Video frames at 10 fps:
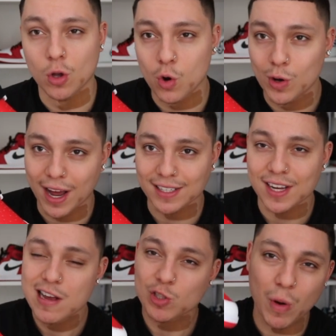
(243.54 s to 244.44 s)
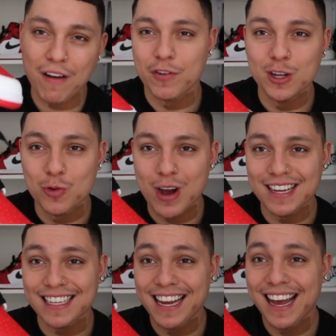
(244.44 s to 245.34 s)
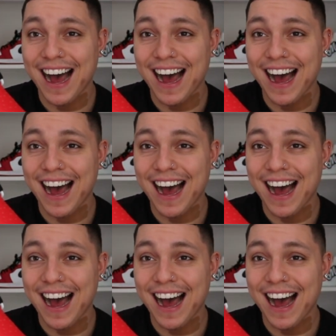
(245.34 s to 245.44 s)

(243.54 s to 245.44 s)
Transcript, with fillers: logo, guys. So without further ado, guys,